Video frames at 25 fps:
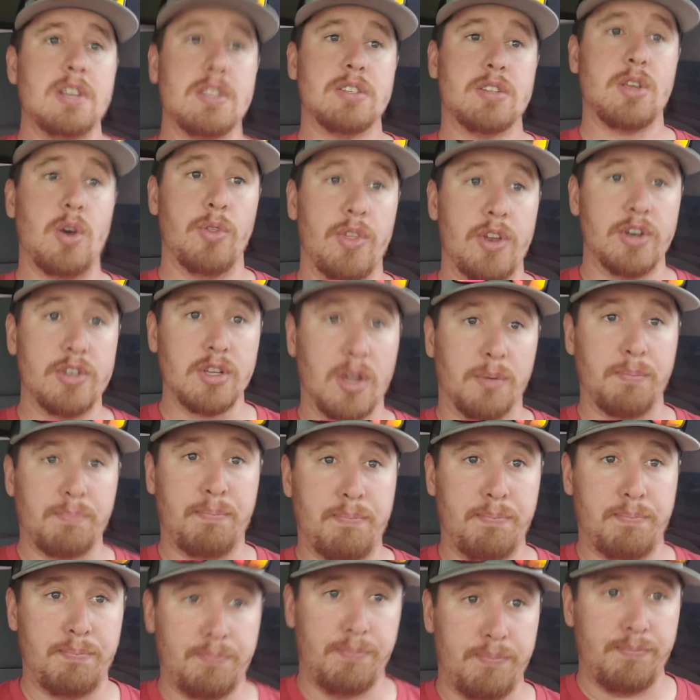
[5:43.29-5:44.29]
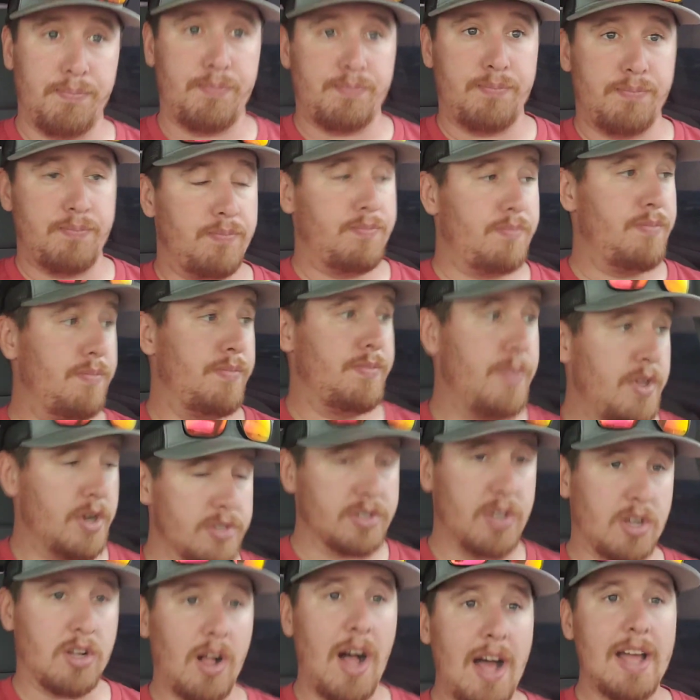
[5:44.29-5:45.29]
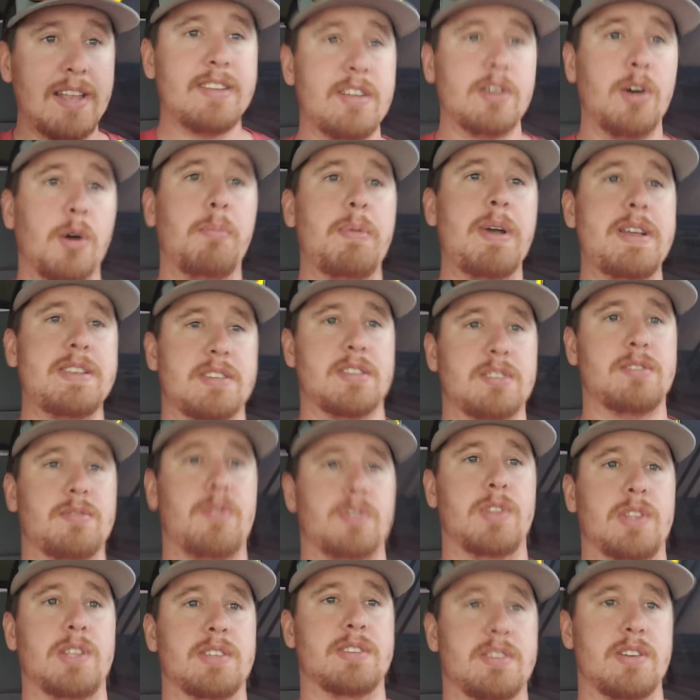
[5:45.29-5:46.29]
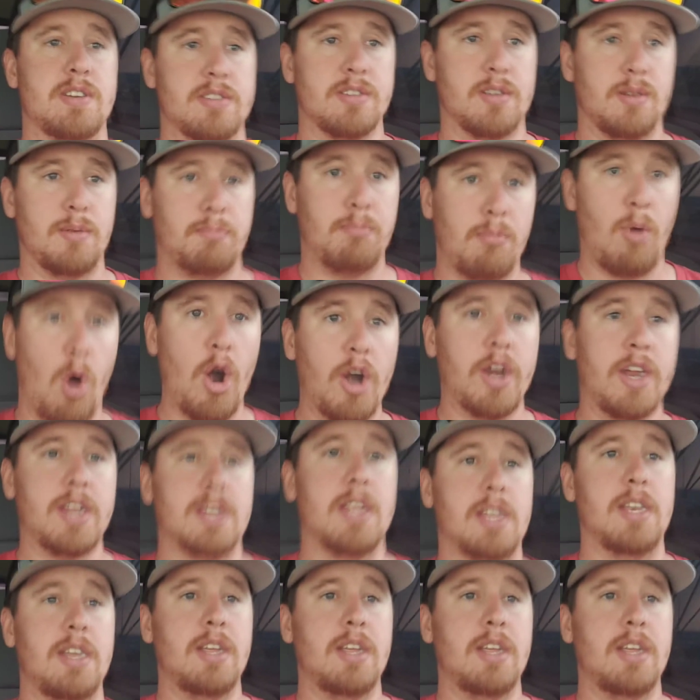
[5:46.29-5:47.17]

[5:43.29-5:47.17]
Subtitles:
So there's a clientele basis for this. There's a market